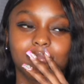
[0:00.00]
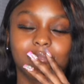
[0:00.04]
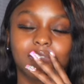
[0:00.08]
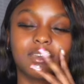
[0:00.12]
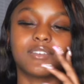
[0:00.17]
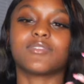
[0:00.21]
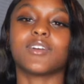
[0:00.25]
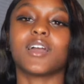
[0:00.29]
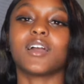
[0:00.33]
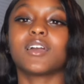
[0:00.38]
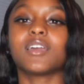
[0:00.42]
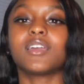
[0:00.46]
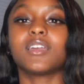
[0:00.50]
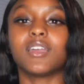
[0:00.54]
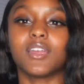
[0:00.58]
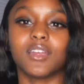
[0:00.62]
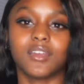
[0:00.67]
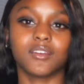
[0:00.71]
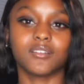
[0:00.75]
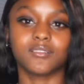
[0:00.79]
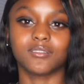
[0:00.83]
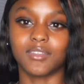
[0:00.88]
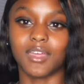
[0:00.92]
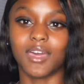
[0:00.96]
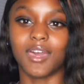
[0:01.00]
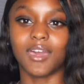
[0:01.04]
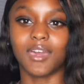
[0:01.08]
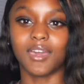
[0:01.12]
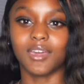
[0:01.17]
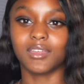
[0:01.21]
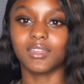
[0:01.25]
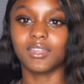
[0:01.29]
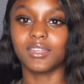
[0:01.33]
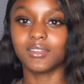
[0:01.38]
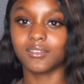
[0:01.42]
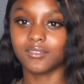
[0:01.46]
if y'all can hear
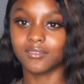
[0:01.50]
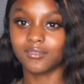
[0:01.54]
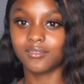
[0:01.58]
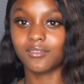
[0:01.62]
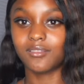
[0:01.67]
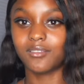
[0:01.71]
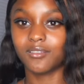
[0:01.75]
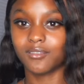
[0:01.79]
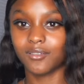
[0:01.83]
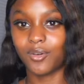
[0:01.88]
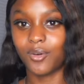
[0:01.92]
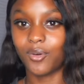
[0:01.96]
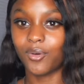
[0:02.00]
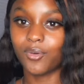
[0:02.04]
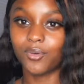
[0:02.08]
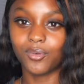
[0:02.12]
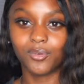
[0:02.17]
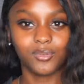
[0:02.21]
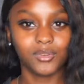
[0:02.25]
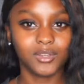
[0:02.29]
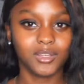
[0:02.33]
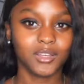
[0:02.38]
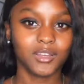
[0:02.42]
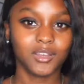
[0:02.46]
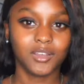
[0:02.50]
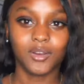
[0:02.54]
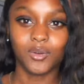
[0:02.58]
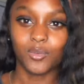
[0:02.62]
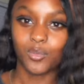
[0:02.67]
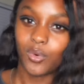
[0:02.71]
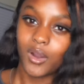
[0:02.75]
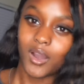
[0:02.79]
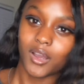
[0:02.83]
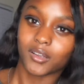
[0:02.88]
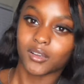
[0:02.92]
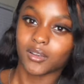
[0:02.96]
that whole
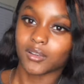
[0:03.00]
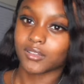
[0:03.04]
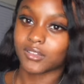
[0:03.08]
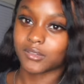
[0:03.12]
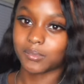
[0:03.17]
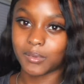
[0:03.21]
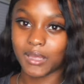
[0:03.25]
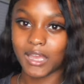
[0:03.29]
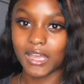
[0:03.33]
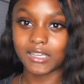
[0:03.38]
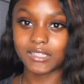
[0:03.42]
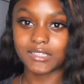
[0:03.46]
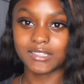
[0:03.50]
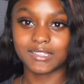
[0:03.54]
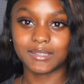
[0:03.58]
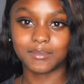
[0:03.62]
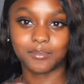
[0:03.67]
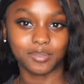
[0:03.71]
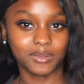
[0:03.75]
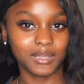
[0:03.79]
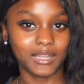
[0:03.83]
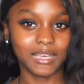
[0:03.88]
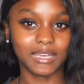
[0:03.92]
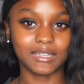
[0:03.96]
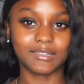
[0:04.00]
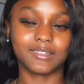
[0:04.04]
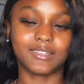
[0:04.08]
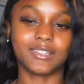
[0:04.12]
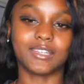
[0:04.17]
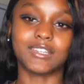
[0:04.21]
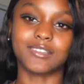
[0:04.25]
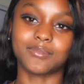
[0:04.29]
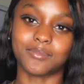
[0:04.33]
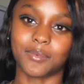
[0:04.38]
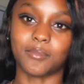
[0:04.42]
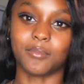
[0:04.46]
water splashing plates,
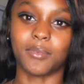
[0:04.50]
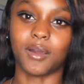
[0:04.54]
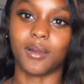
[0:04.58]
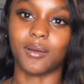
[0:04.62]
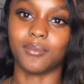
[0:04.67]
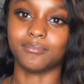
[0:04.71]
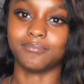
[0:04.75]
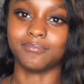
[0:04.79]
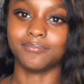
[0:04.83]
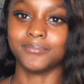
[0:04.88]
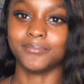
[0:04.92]
it's my mom.